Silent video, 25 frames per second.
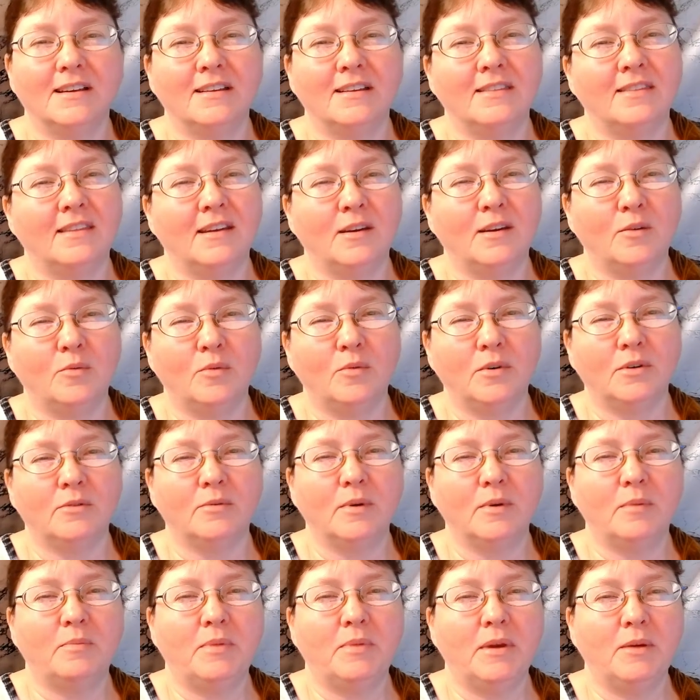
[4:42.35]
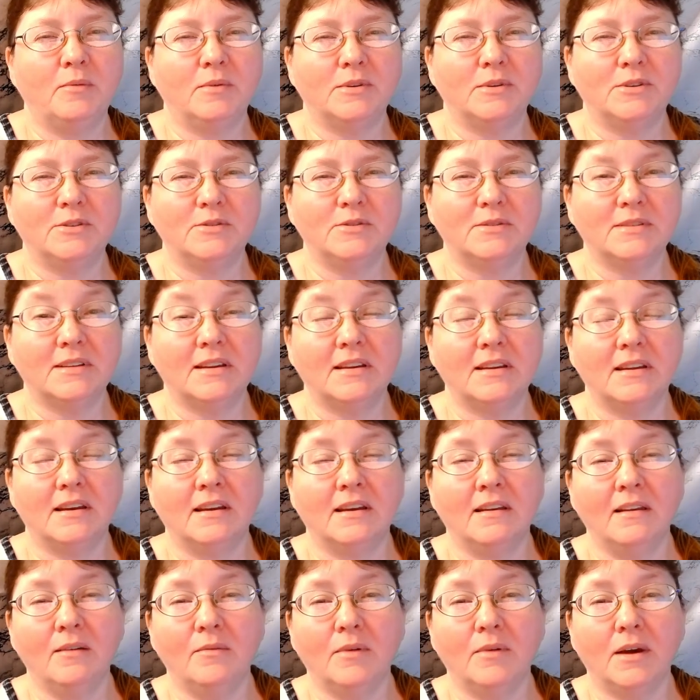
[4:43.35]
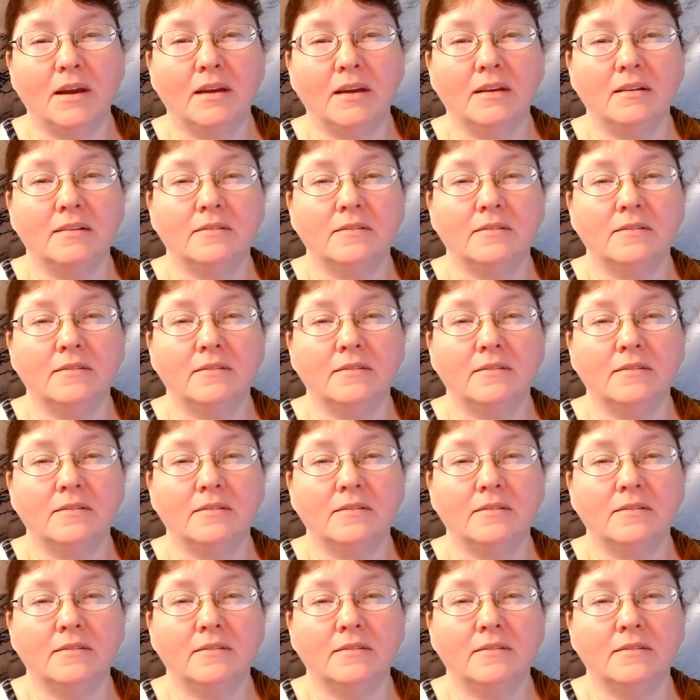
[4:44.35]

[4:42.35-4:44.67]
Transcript: and they will repeat what you said anyway.